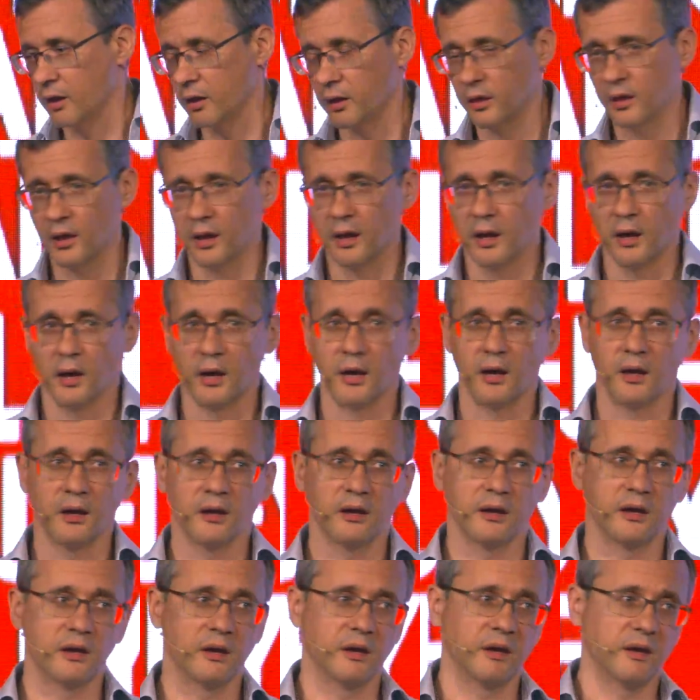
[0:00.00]
The
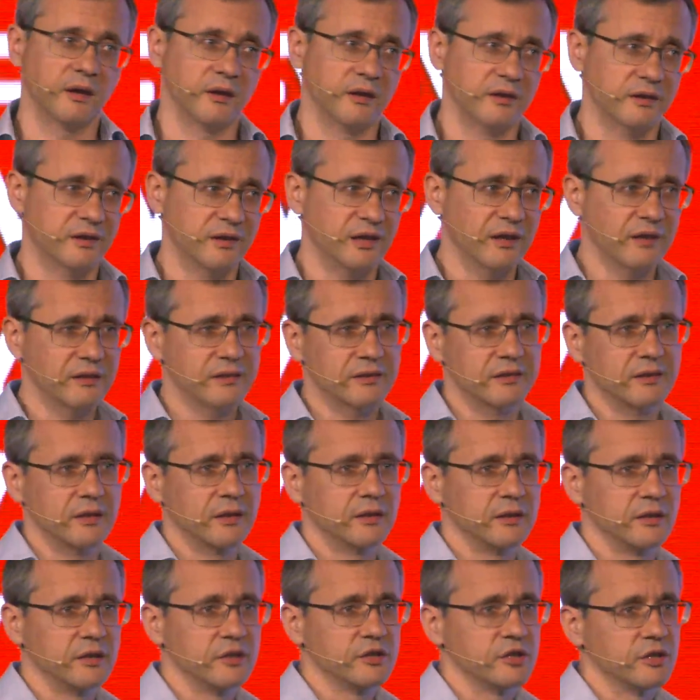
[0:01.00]
SIX
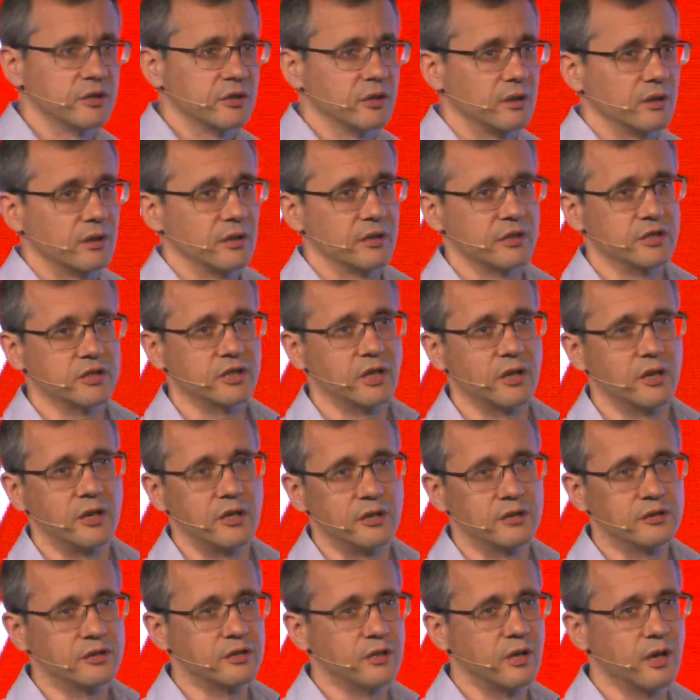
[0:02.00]
Digital
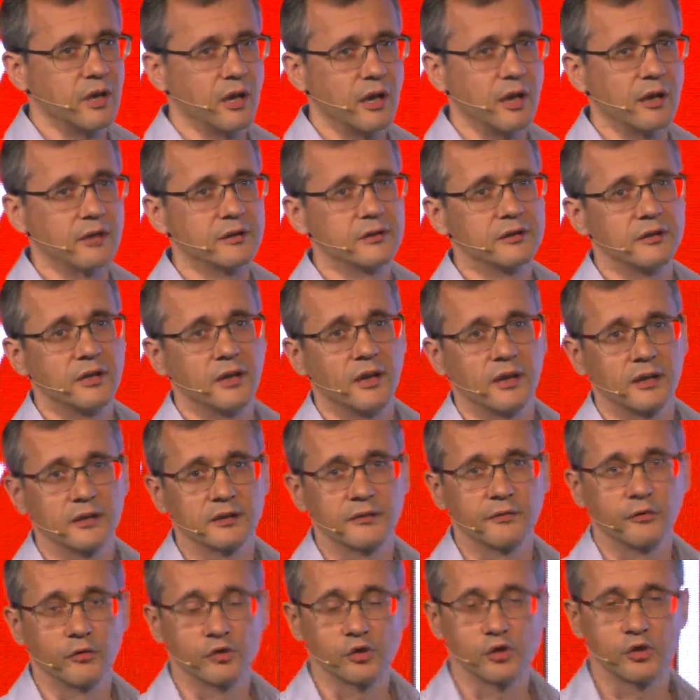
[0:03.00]
Exchange, SDX
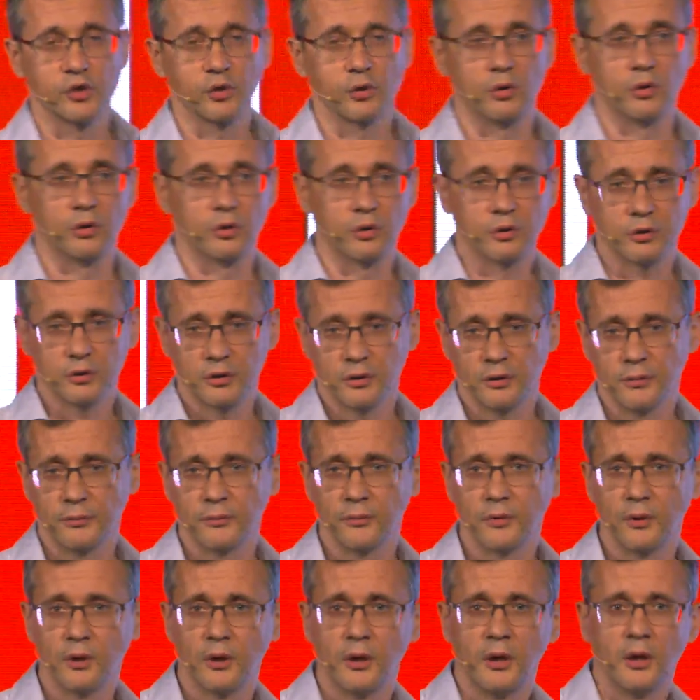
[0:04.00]
for short,
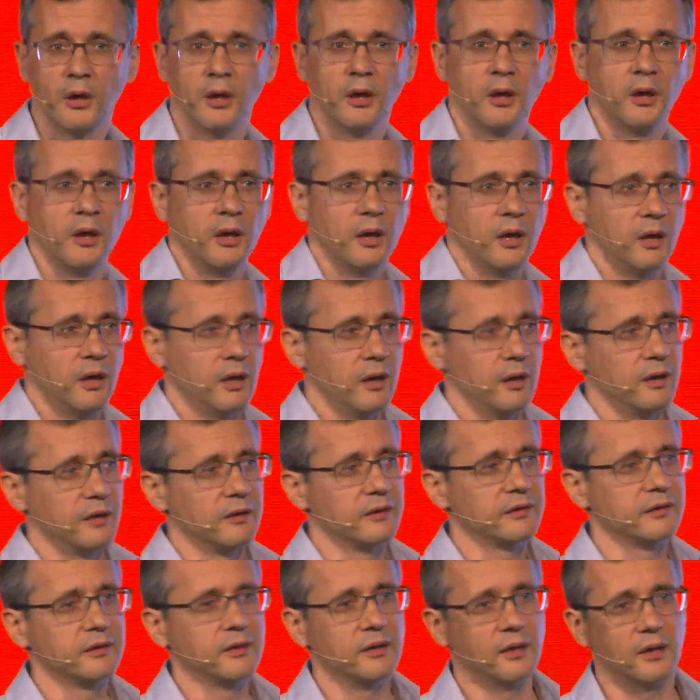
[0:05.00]

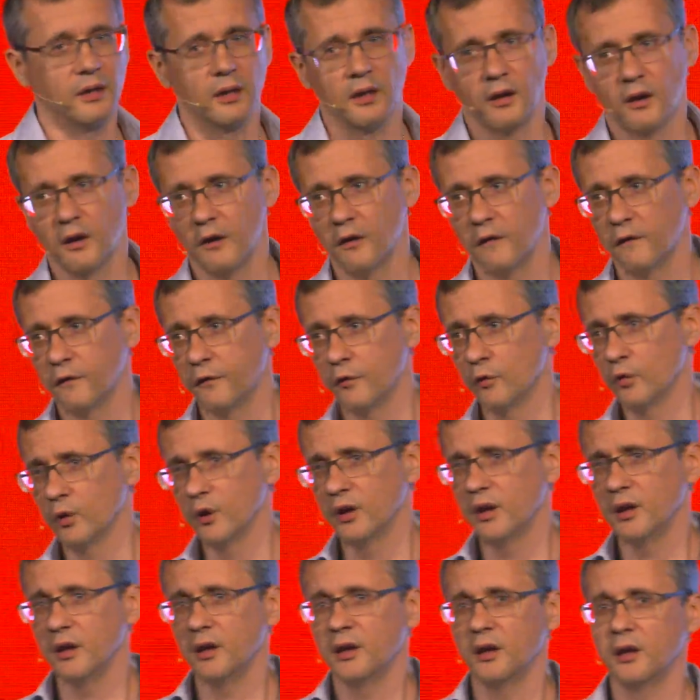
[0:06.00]
is
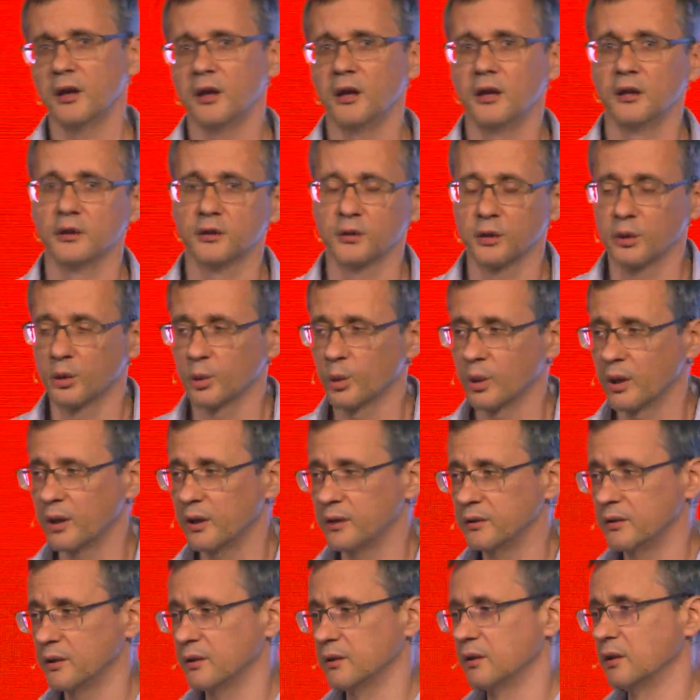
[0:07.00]
fully
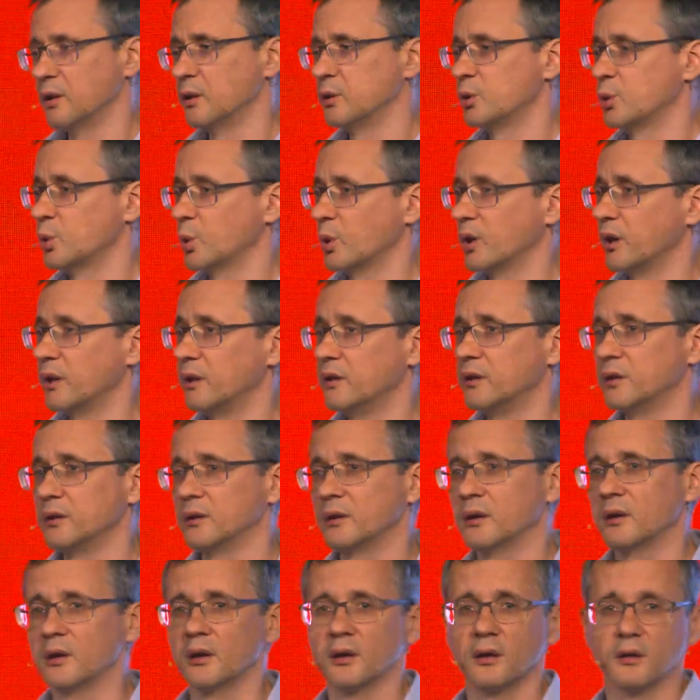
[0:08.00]
integrated
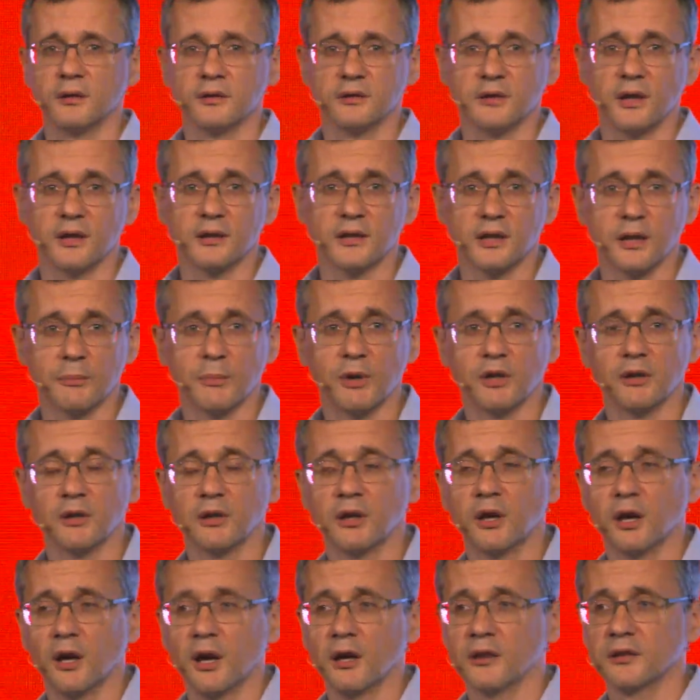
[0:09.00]
trading,
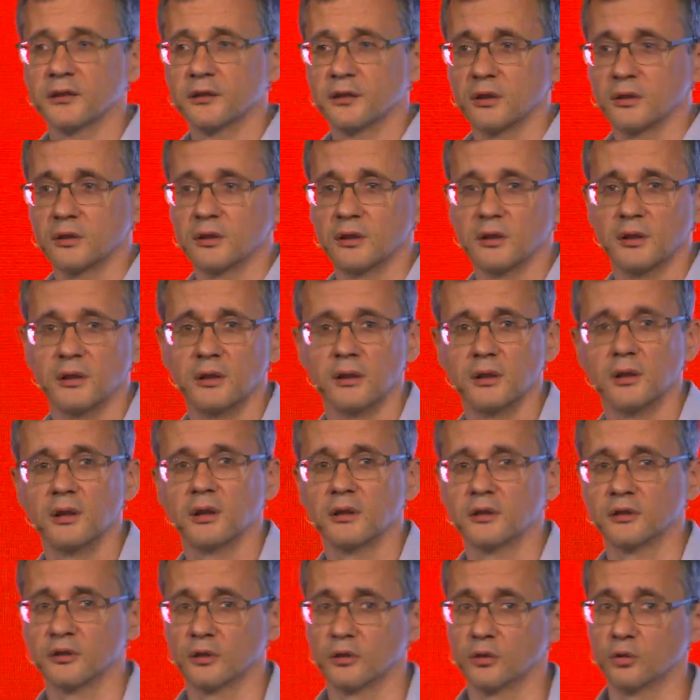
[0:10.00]
settlement, custody
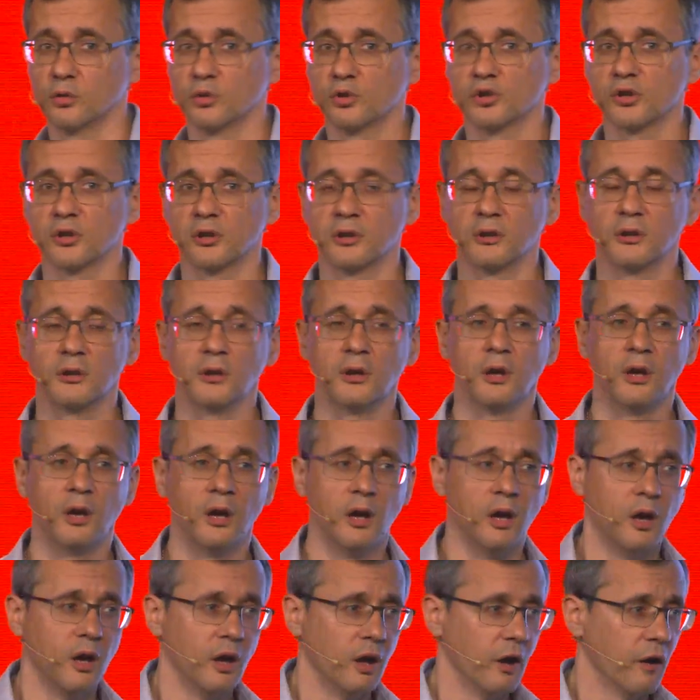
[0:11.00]
solution
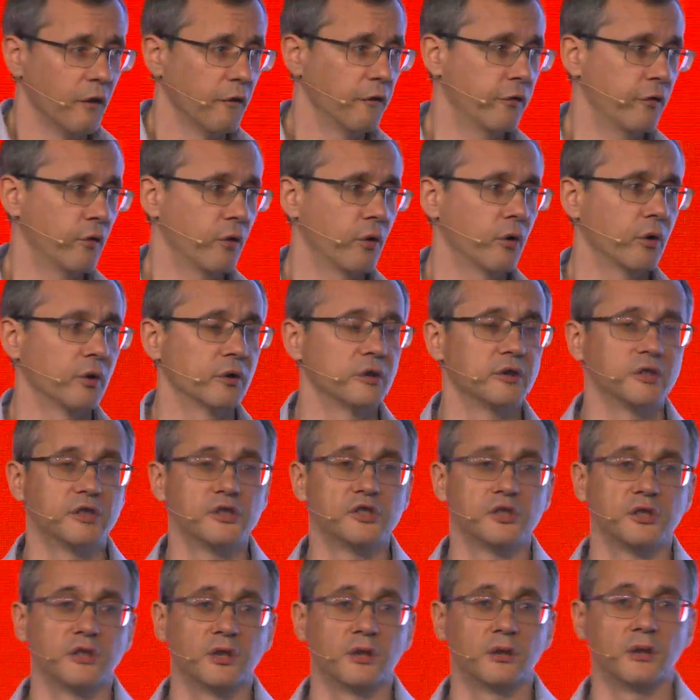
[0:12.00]
for
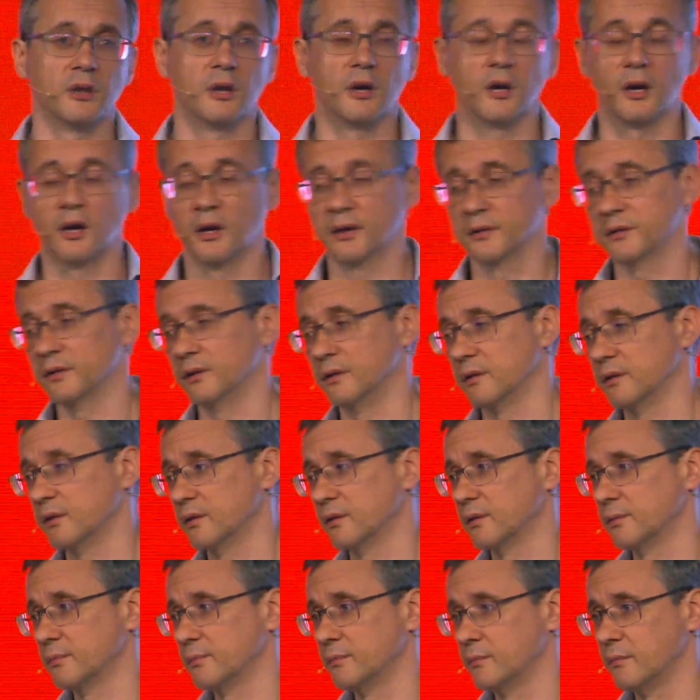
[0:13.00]
digital
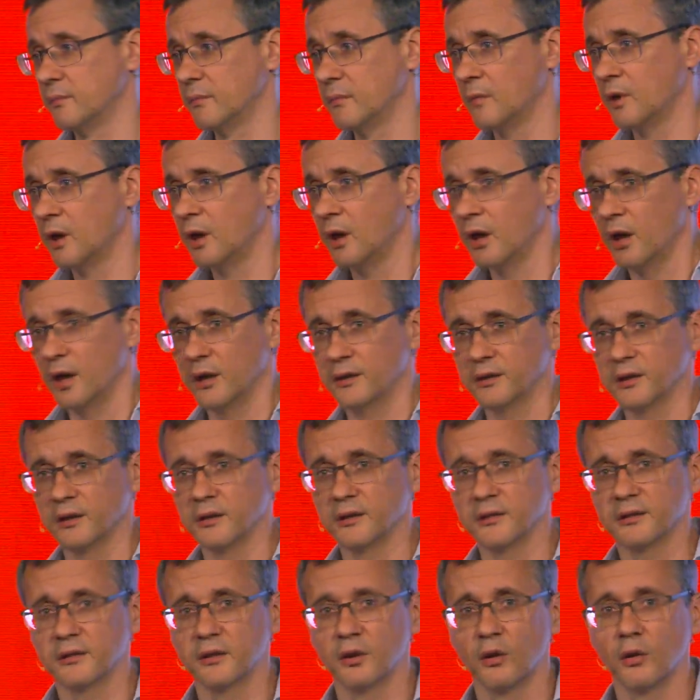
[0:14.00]
assets. It
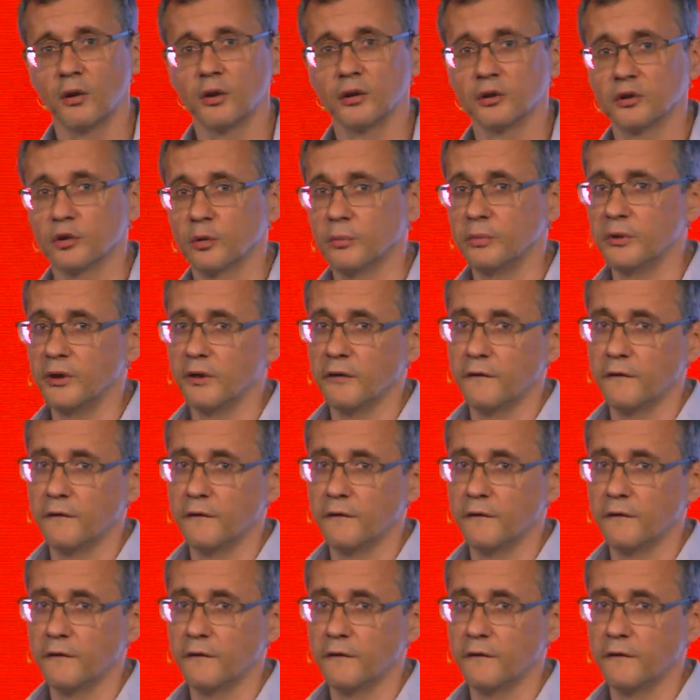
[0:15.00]
is going to be